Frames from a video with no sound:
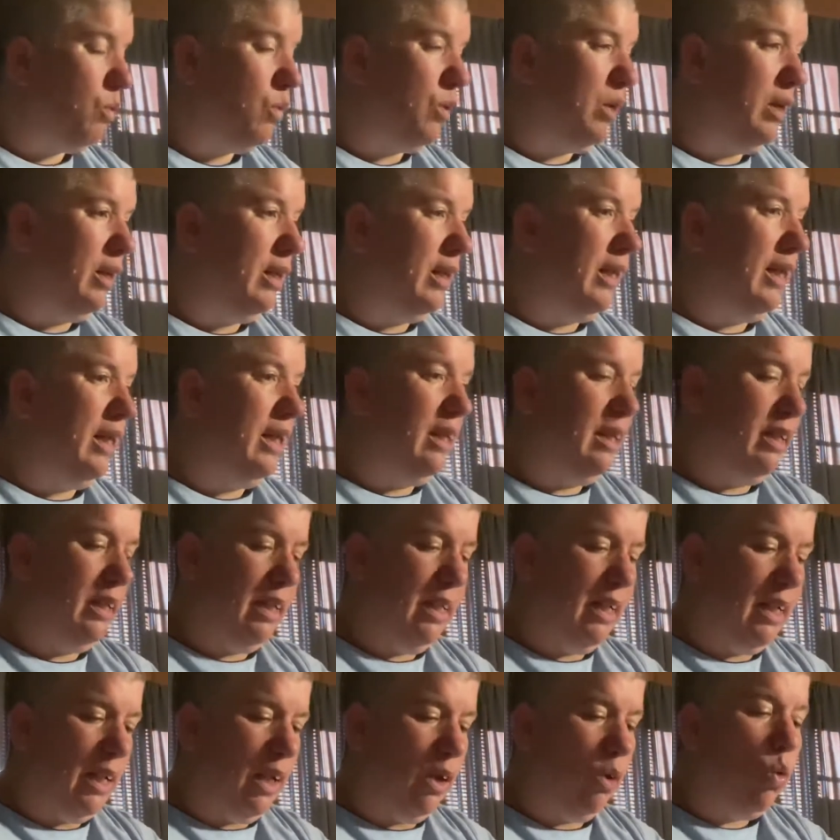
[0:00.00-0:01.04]
really
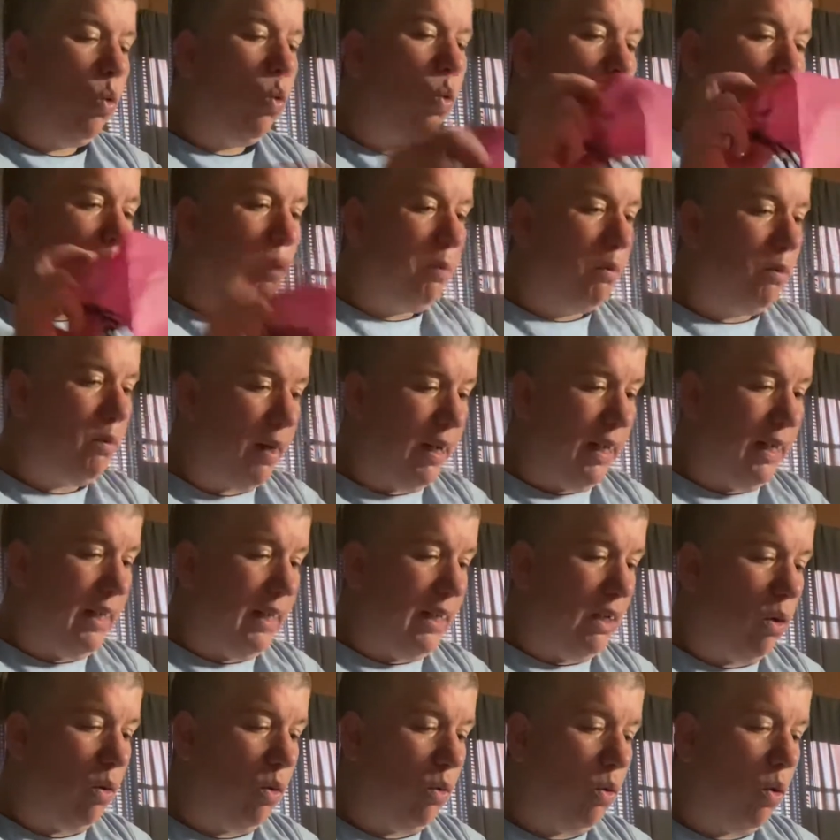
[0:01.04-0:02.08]
incorporated